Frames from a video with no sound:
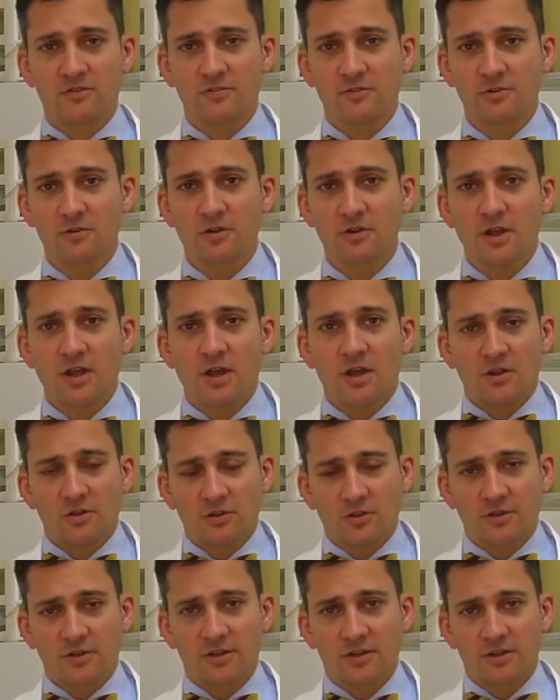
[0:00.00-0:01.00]
If you're
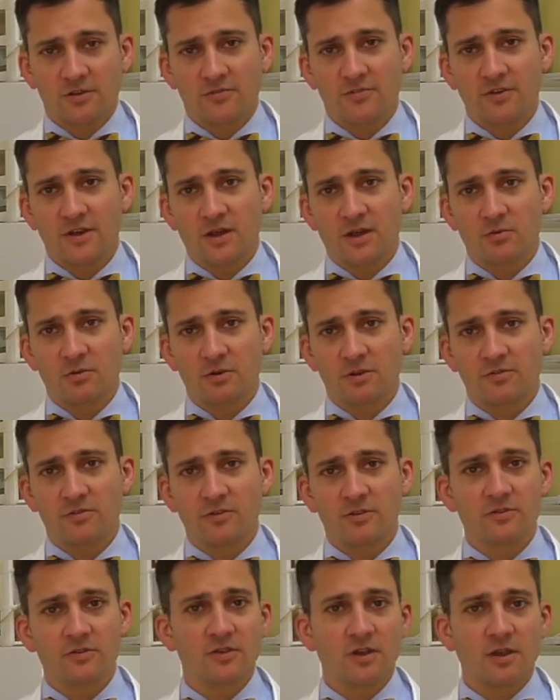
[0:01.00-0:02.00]
looking at a fabric,
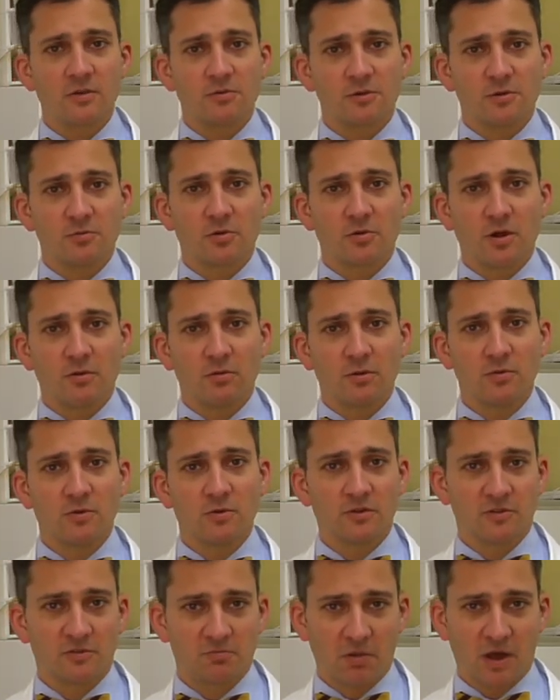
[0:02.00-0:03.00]
for example, you probably
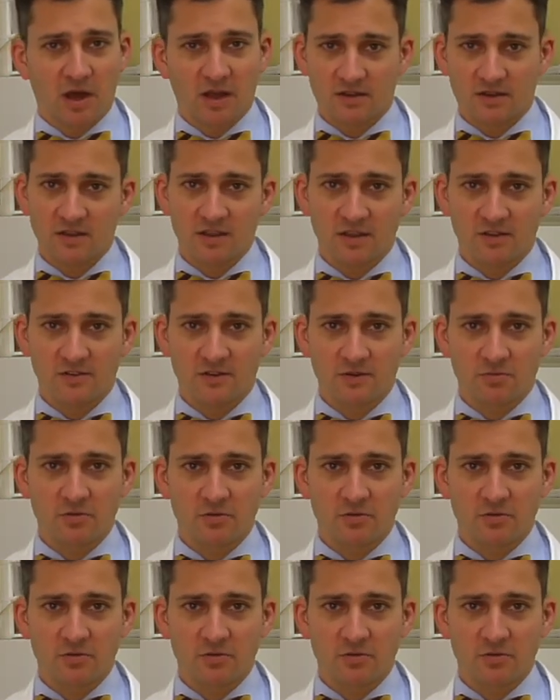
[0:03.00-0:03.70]
want to spot test it